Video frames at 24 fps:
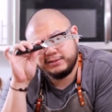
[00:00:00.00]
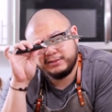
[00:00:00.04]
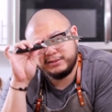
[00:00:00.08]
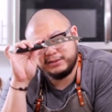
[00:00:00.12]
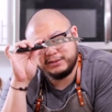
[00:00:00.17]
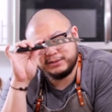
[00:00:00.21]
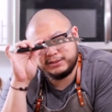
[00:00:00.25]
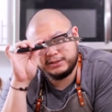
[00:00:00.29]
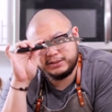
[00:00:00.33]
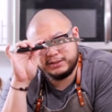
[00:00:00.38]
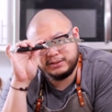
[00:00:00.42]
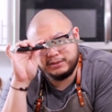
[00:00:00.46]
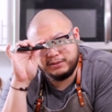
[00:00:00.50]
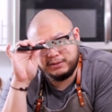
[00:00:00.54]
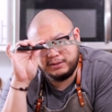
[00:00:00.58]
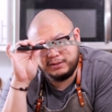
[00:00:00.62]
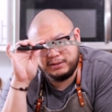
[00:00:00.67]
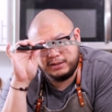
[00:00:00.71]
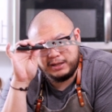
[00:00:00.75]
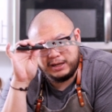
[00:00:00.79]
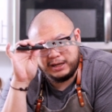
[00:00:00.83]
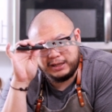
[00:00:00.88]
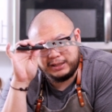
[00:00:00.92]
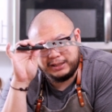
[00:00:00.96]
the
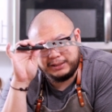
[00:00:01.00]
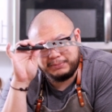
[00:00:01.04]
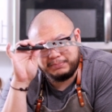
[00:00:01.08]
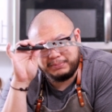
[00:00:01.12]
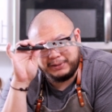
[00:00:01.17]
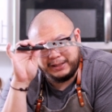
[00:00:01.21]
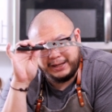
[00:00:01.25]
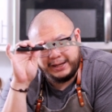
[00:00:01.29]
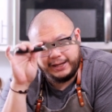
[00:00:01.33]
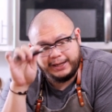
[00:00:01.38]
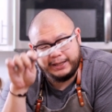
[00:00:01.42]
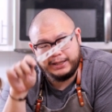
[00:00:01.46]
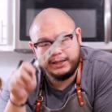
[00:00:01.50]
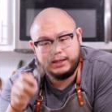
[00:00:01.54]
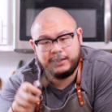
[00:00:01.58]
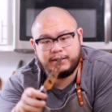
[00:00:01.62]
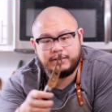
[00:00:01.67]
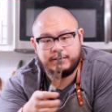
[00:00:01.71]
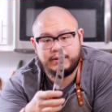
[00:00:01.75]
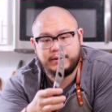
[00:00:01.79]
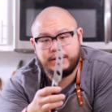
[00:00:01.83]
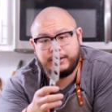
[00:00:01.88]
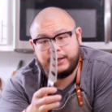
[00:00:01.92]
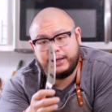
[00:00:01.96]
slotted blade,
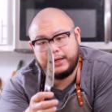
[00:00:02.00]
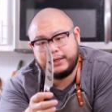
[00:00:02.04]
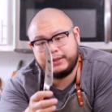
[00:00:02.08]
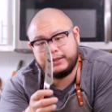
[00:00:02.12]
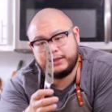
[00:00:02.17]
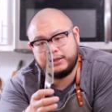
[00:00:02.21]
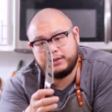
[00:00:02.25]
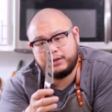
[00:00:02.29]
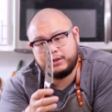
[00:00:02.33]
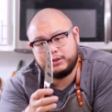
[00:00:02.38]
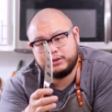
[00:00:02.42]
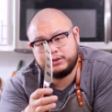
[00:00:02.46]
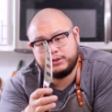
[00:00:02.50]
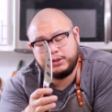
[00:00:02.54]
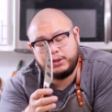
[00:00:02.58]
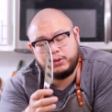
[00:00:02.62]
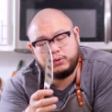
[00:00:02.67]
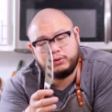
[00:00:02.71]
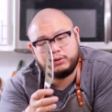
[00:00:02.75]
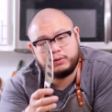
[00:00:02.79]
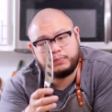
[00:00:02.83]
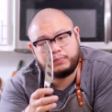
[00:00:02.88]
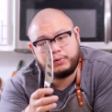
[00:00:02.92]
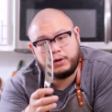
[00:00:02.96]
and then
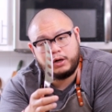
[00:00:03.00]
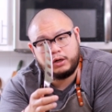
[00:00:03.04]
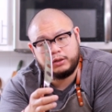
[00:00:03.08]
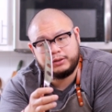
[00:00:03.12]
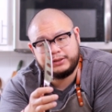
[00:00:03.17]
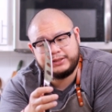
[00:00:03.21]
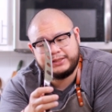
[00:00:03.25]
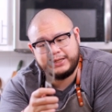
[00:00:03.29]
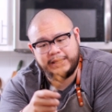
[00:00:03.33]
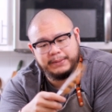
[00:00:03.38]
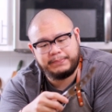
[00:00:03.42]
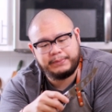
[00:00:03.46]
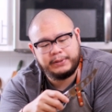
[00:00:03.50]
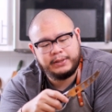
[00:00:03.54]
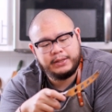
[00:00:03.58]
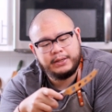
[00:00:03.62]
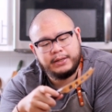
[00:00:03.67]
also the pronged tip.